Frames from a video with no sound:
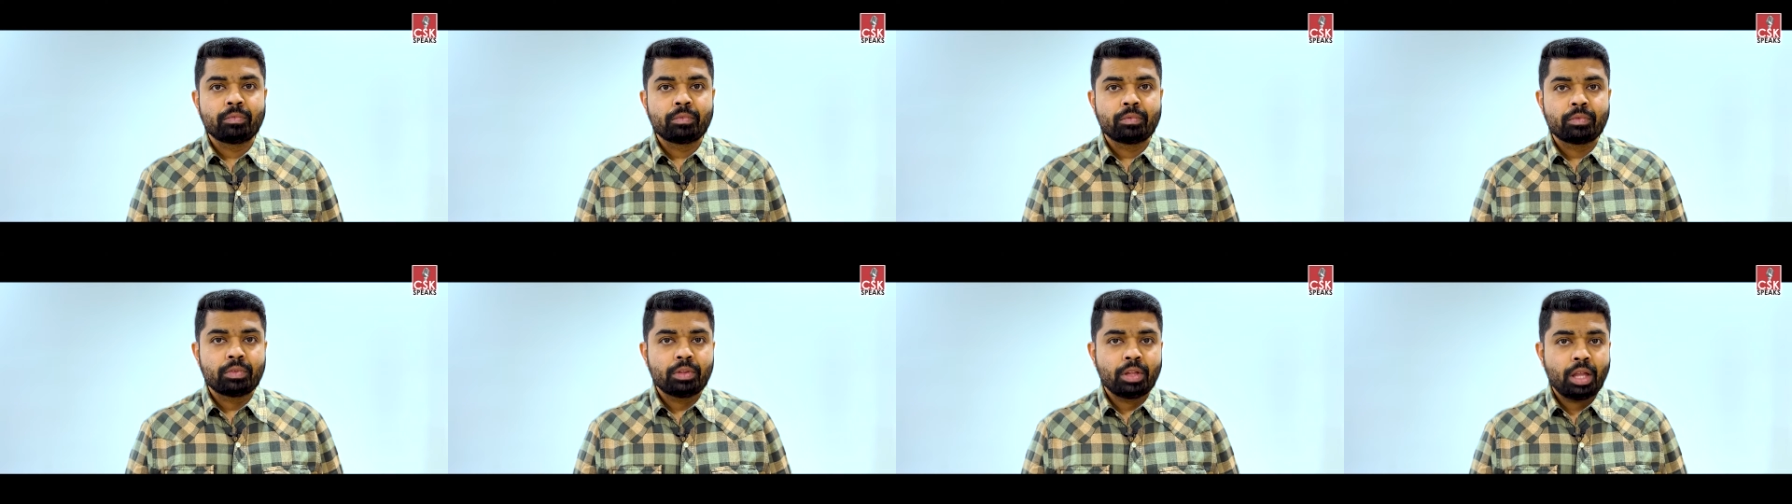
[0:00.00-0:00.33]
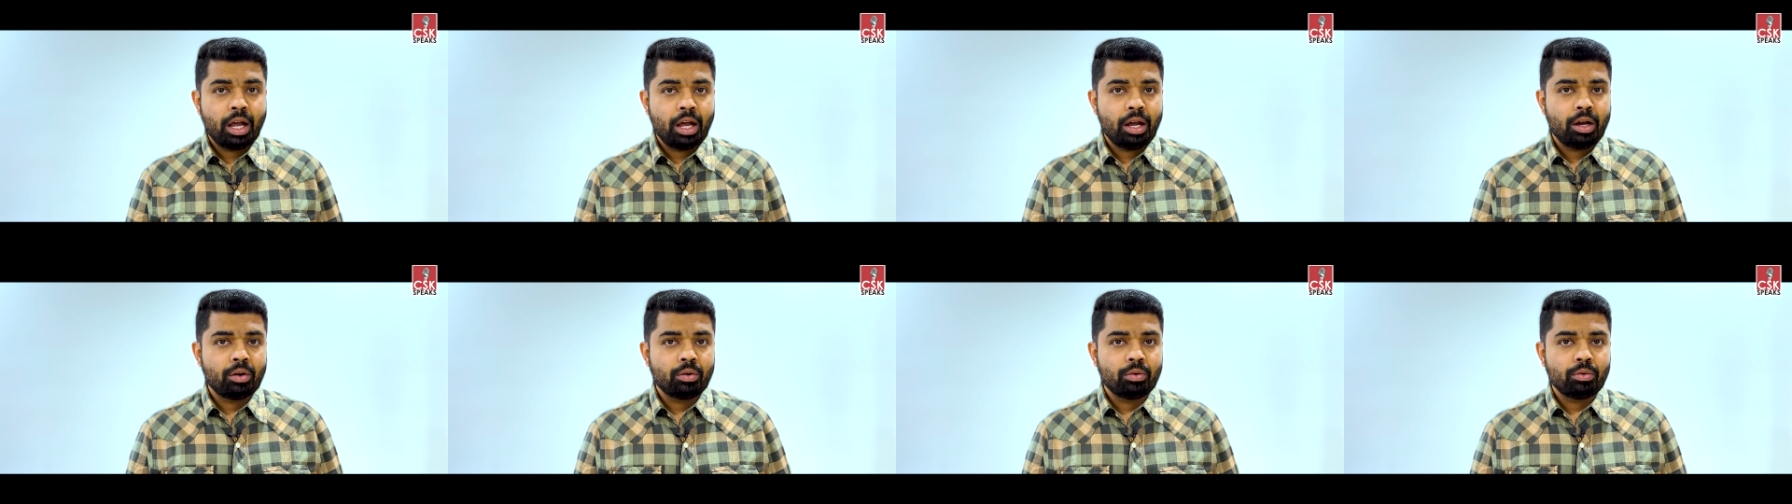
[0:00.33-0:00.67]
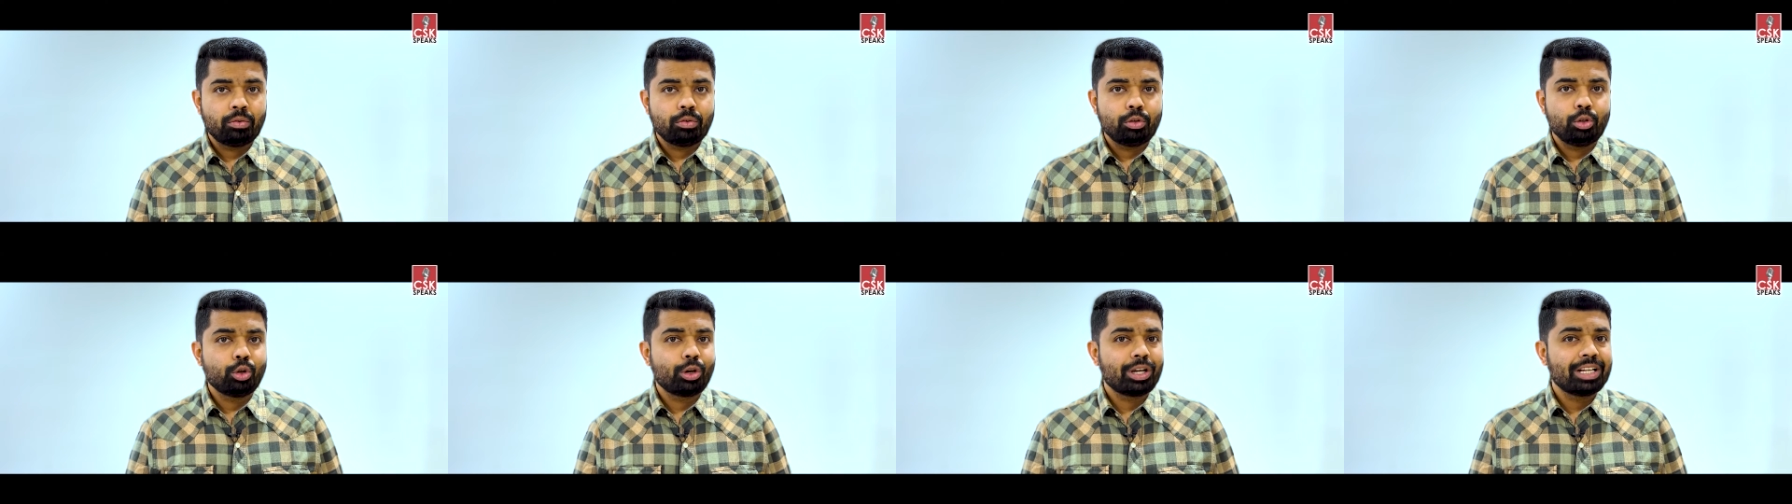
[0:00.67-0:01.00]
Now
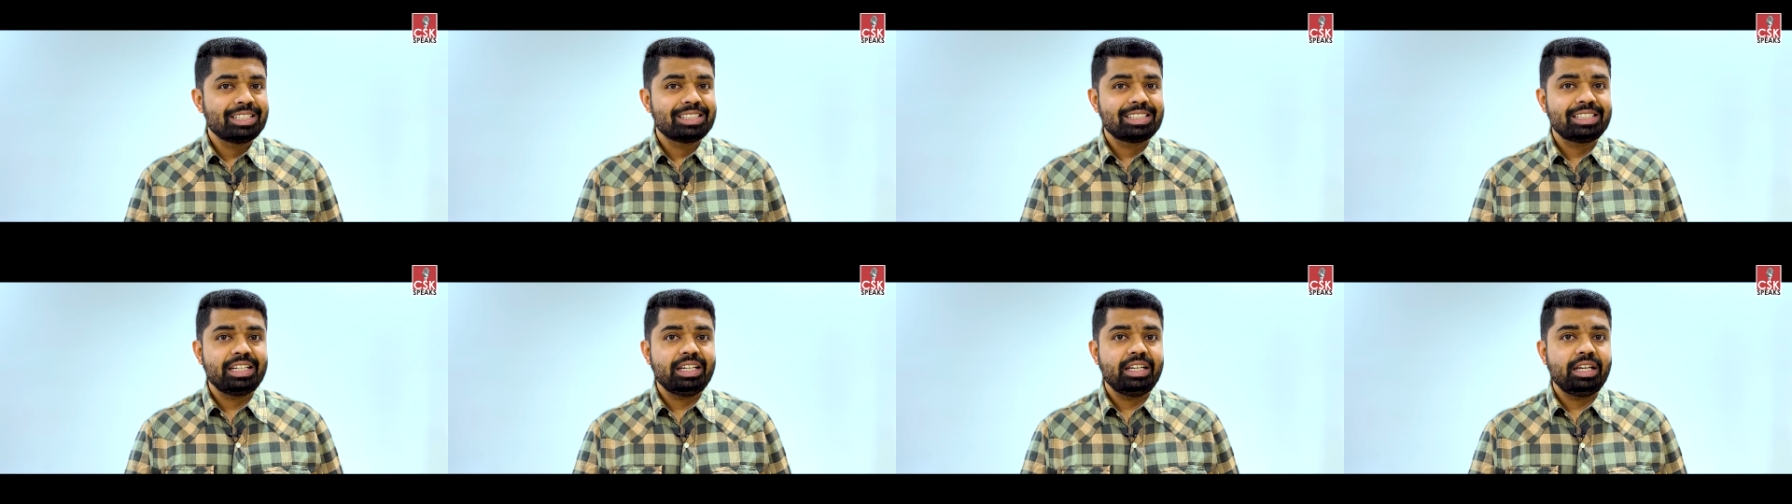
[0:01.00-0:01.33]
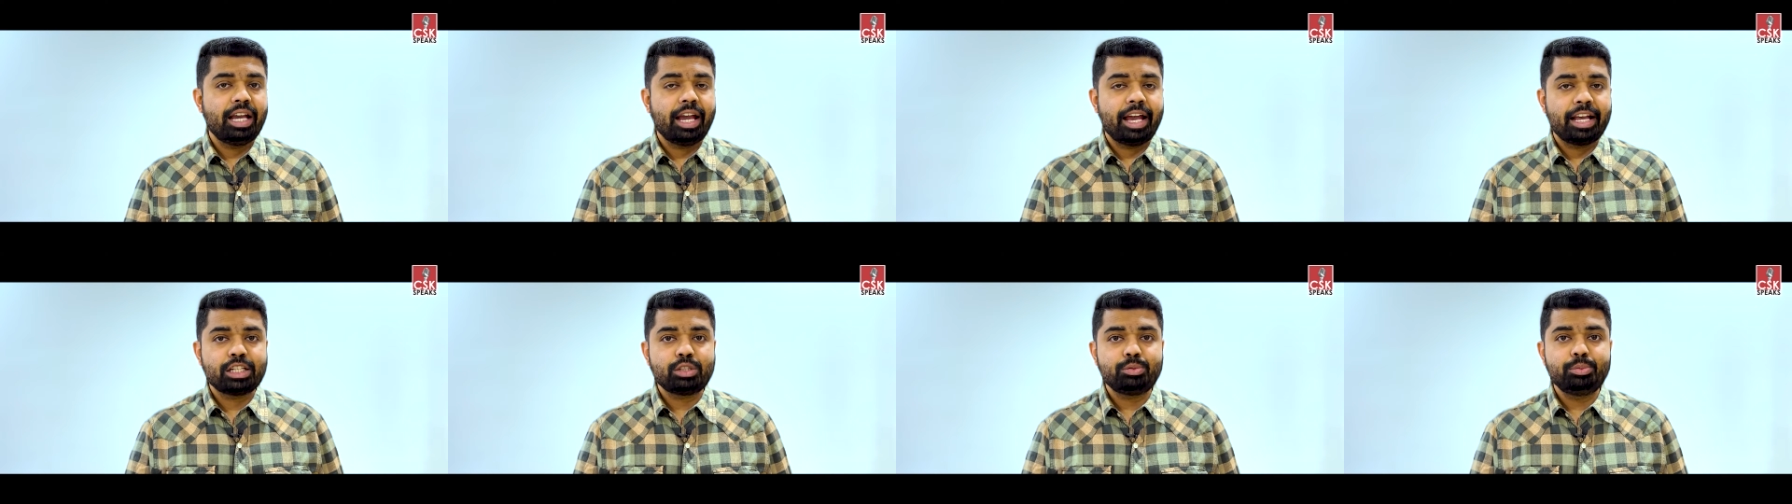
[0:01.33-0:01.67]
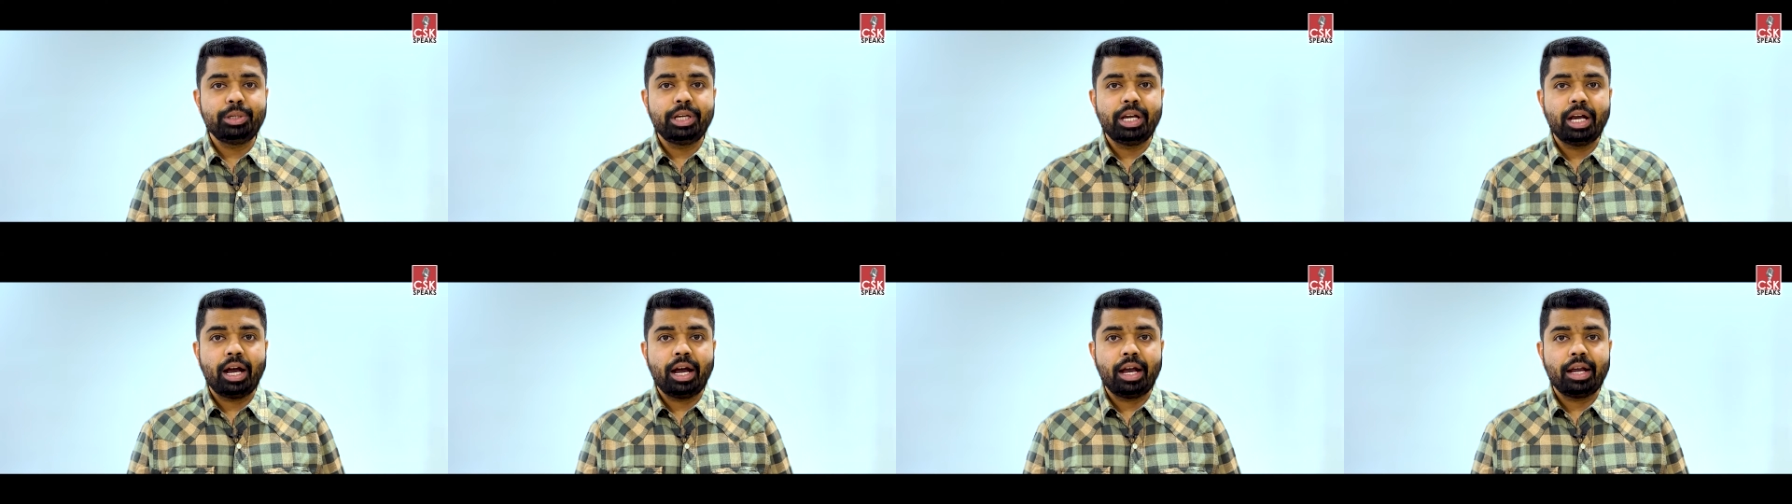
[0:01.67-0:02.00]
you can see
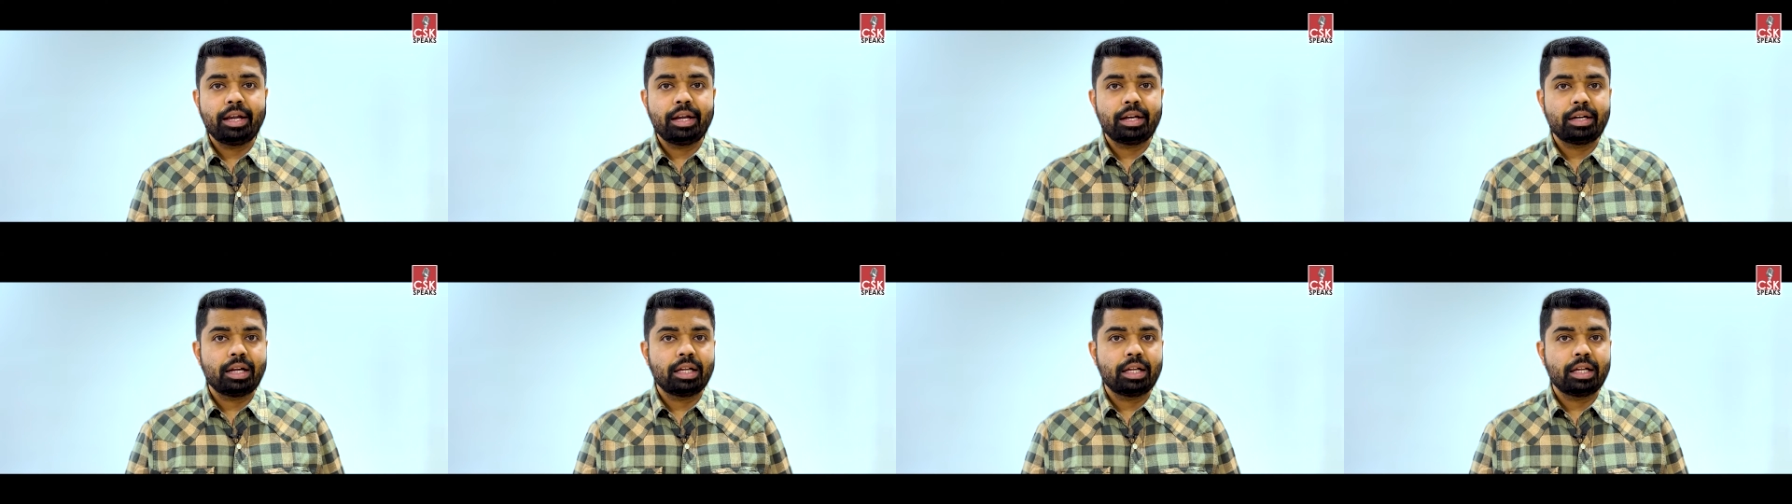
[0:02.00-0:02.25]
SBI and